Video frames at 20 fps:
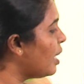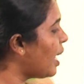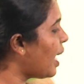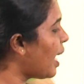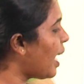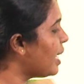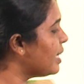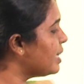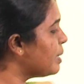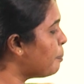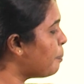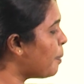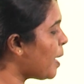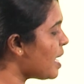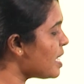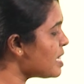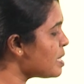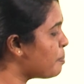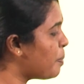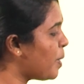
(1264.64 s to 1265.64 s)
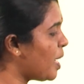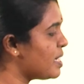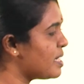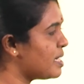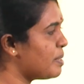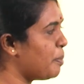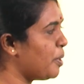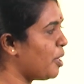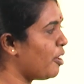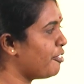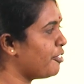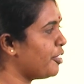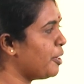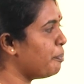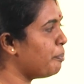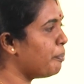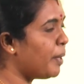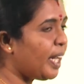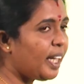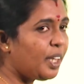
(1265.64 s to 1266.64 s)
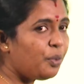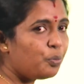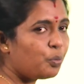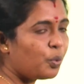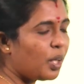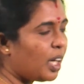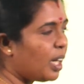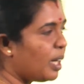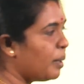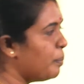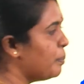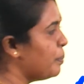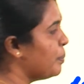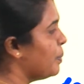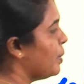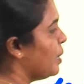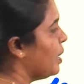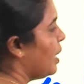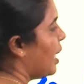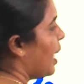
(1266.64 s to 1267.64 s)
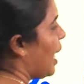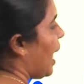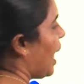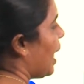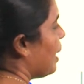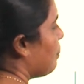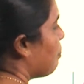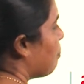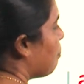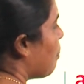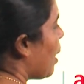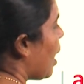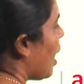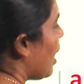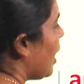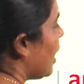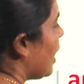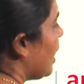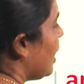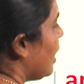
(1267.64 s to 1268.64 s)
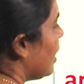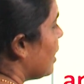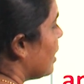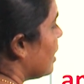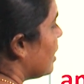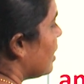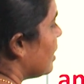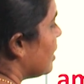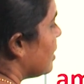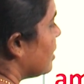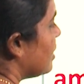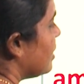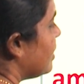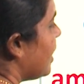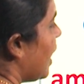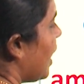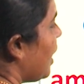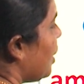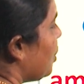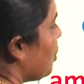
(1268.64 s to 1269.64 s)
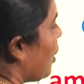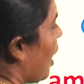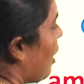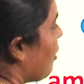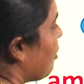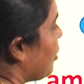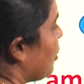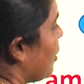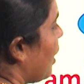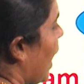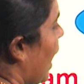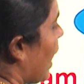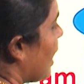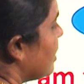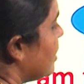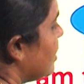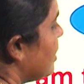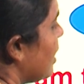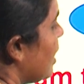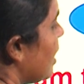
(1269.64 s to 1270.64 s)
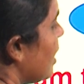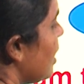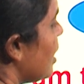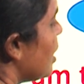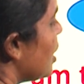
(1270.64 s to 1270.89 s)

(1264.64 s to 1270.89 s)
and the past participle of the main verb, and by, then you have to add the